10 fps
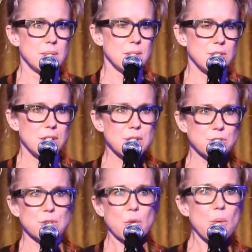she
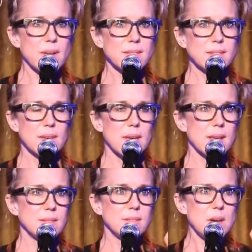hears her voice,
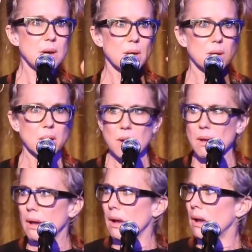and I see her,
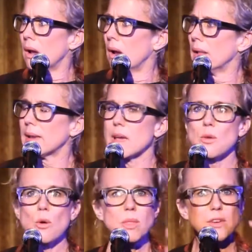and
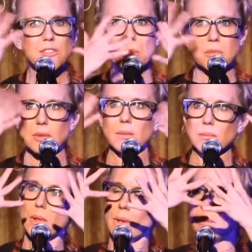normally she was
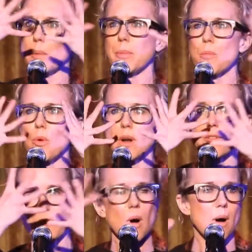a bit more in
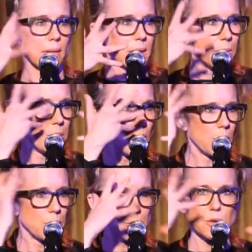a fog, like a bit
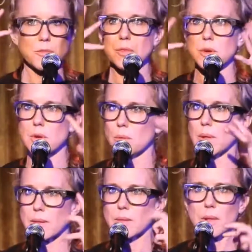more sort of,
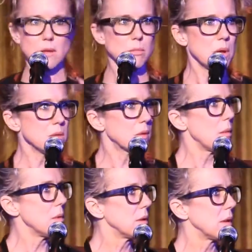like the lesbian's
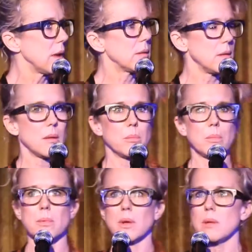coming to
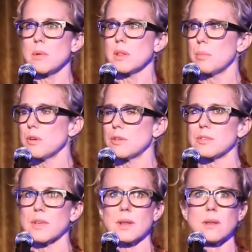get me in the
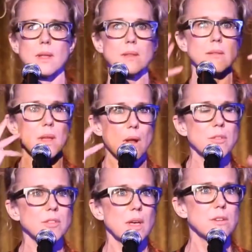bushes, and all
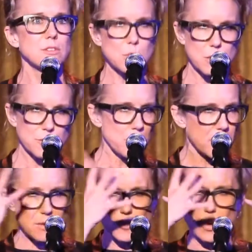of a sudden she went from
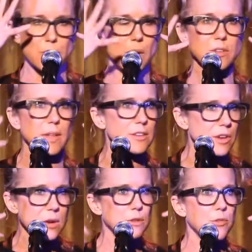being very fog to
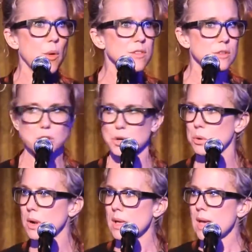she hears her voice,
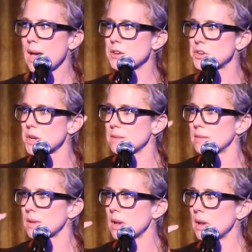and she's,